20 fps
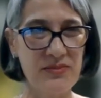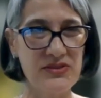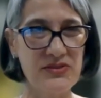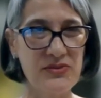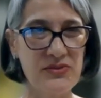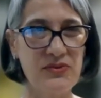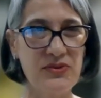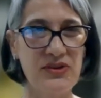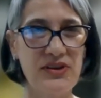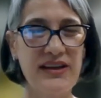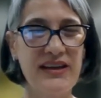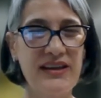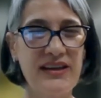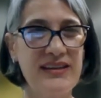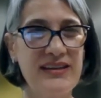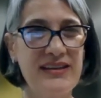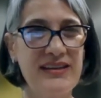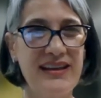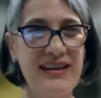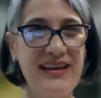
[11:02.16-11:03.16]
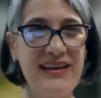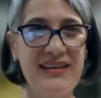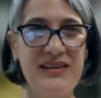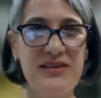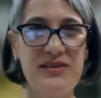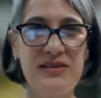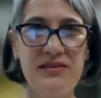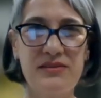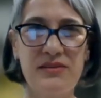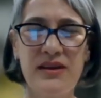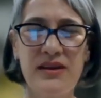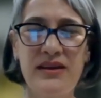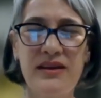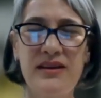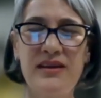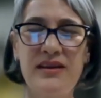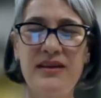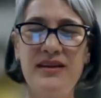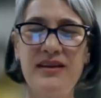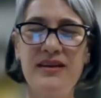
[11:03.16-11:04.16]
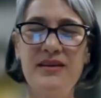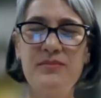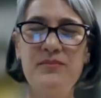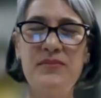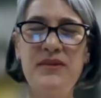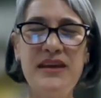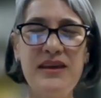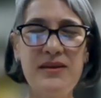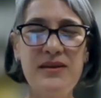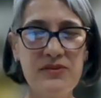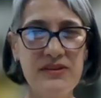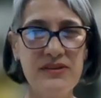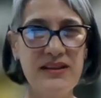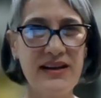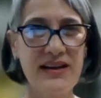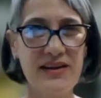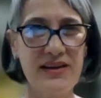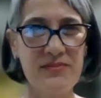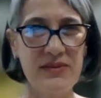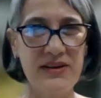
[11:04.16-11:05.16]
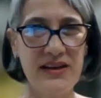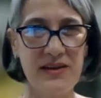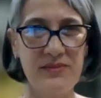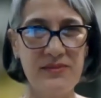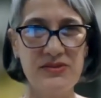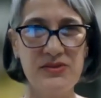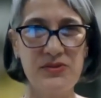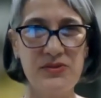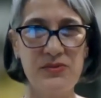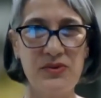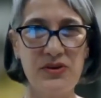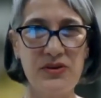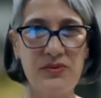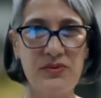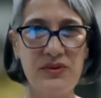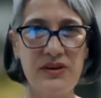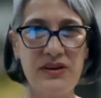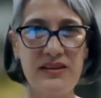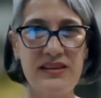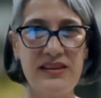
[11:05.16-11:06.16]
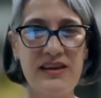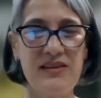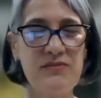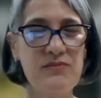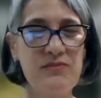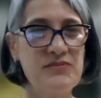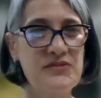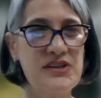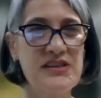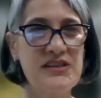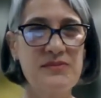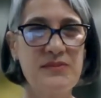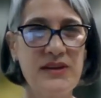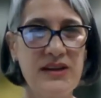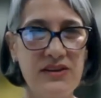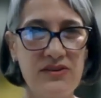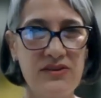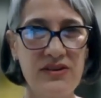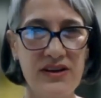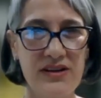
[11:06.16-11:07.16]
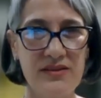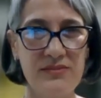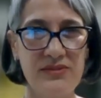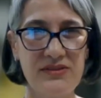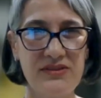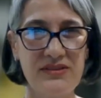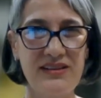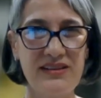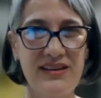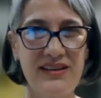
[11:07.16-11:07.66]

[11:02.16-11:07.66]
to work in and the people that I've been able to work with, they've just been incredible.